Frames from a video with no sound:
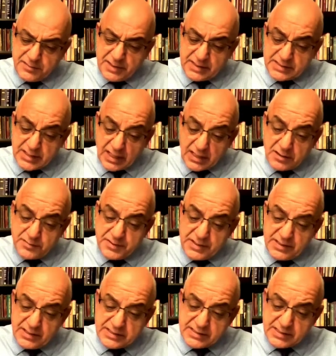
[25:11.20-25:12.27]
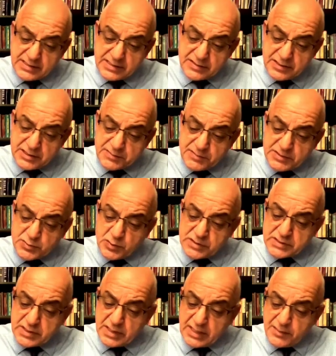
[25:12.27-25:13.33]
Encyclopedia says Christmas
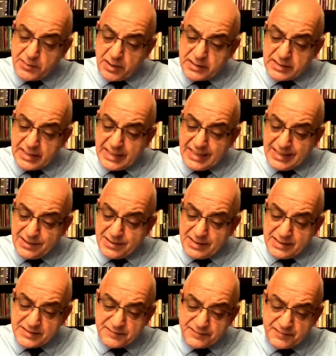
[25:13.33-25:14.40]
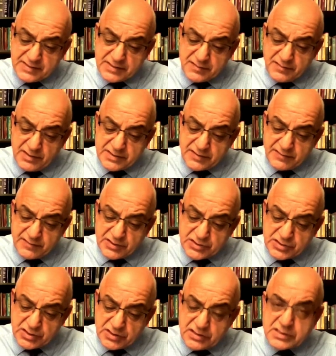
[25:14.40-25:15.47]
was not among the earliest festivals of the
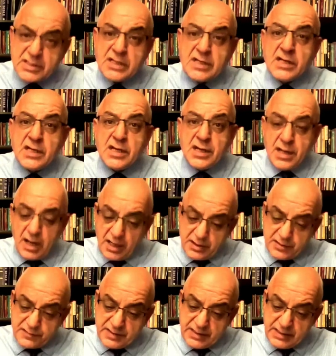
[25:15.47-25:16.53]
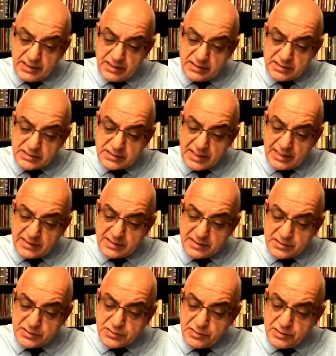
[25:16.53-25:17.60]
church. Irenaeus and
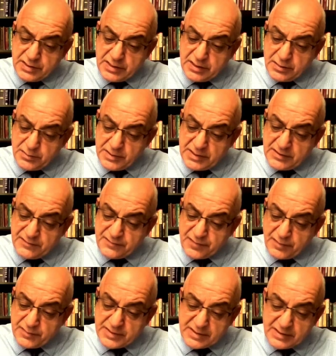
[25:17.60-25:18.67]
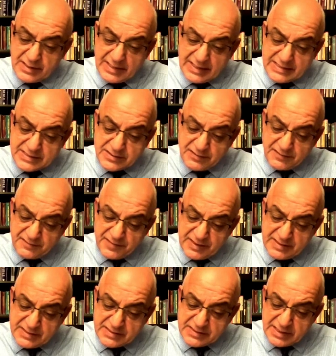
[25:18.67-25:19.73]
Tertullian omitted from their list of
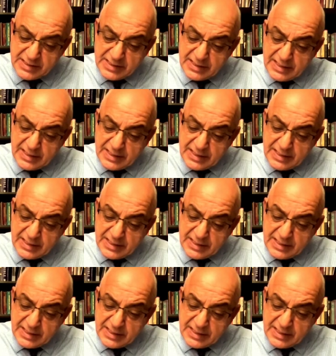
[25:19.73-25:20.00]
feasts.